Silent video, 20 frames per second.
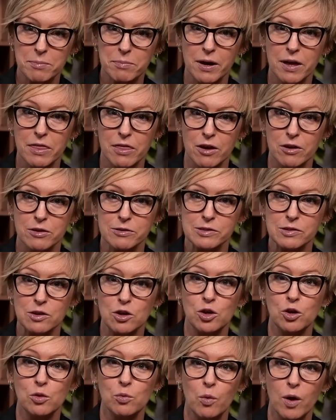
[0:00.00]
by those
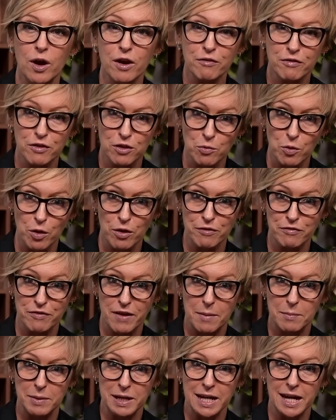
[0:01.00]
who work for the royal
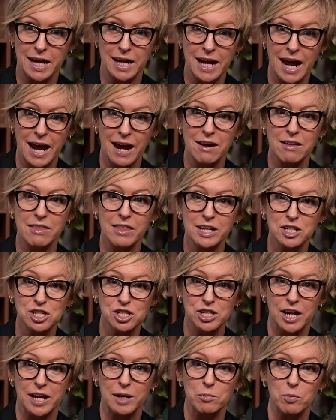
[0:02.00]
family and how they
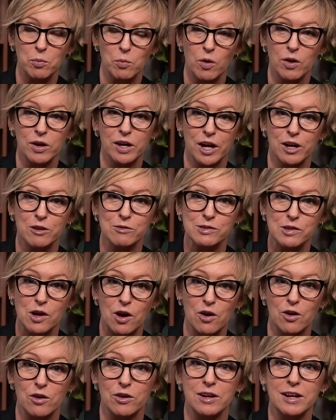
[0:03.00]
shape what goes
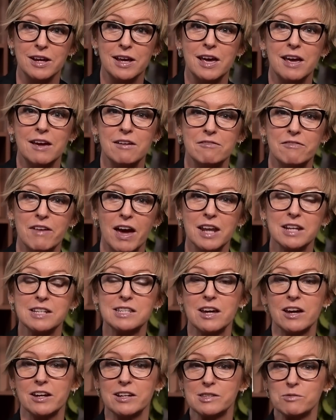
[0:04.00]
on.
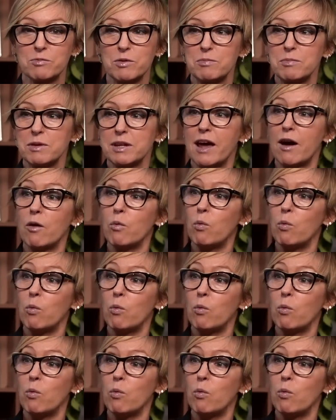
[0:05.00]
Valentine is with me now.